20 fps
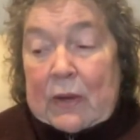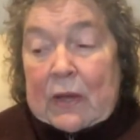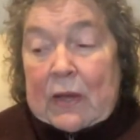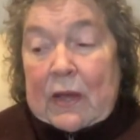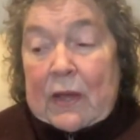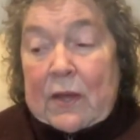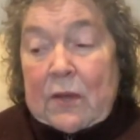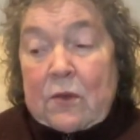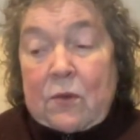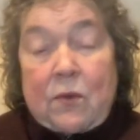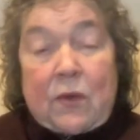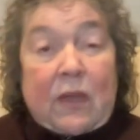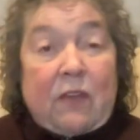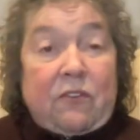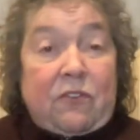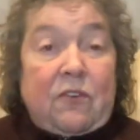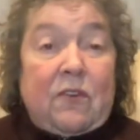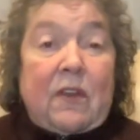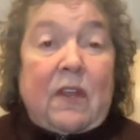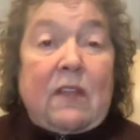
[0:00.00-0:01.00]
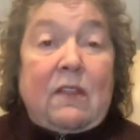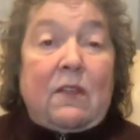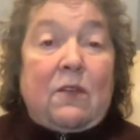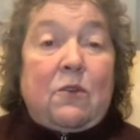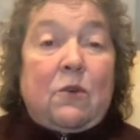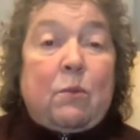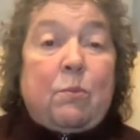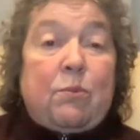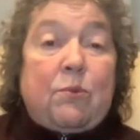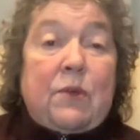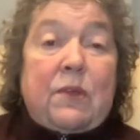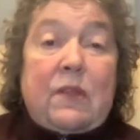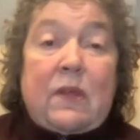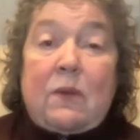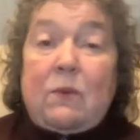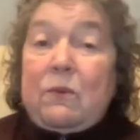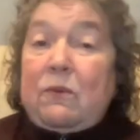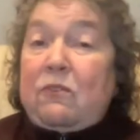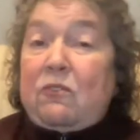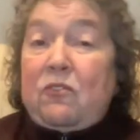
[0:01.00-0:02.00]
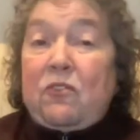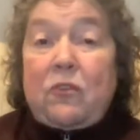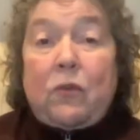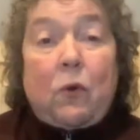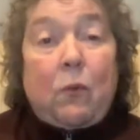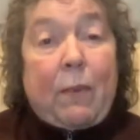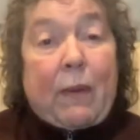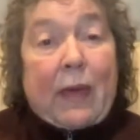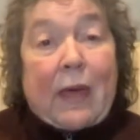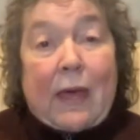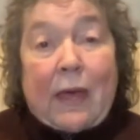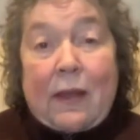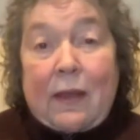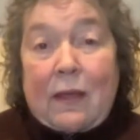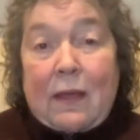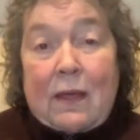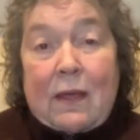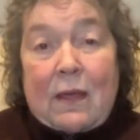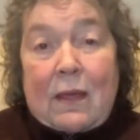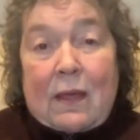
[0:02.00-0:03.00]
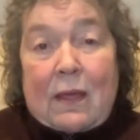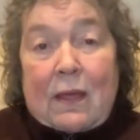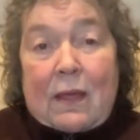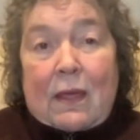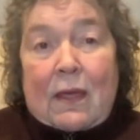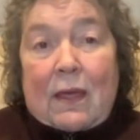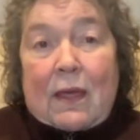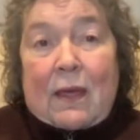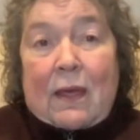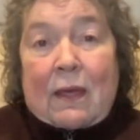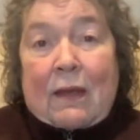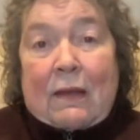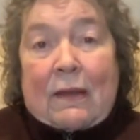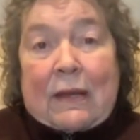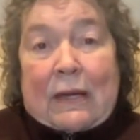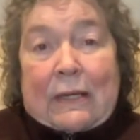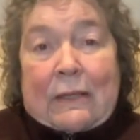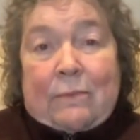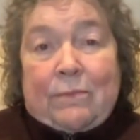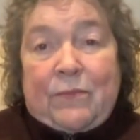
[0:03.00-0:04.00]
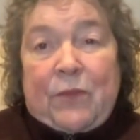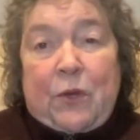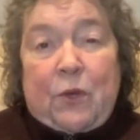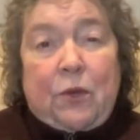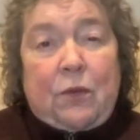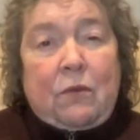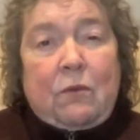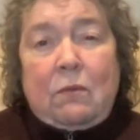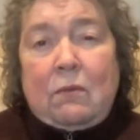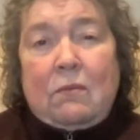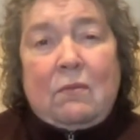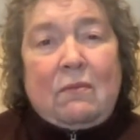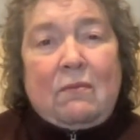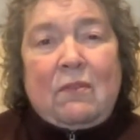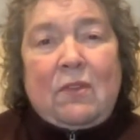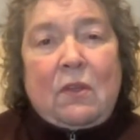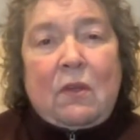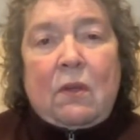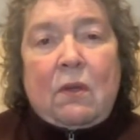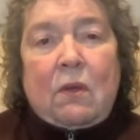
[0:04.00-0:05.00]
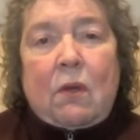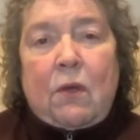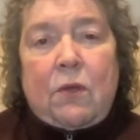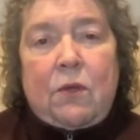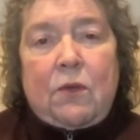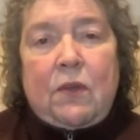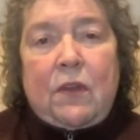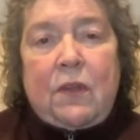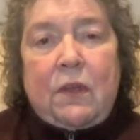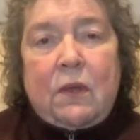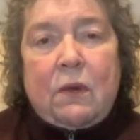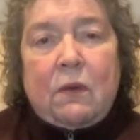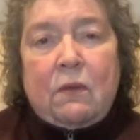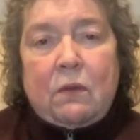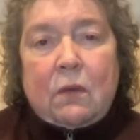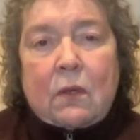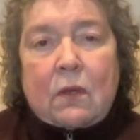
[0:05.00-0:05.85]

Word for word: I knew yesterday that her breathing was so bad, and um, you all you could hear is